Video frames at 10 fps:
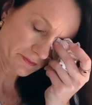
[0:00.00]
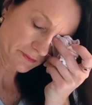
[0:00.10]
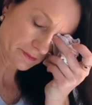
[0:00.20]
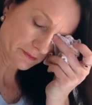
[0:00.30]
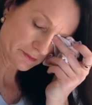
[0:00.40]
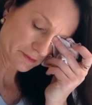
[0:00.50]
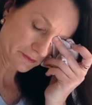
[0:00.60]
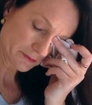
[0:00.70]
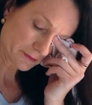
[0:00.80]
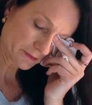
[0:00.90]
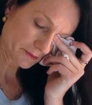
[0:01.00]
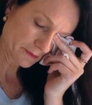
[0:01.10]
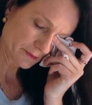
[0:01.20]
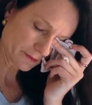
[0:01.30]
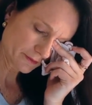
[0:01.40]
Did you have someone helping
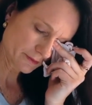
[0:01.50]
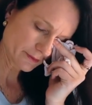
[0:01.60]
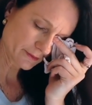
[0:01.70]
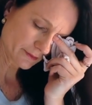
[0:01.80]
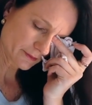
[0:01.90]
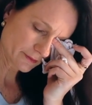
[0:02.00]
you through it all?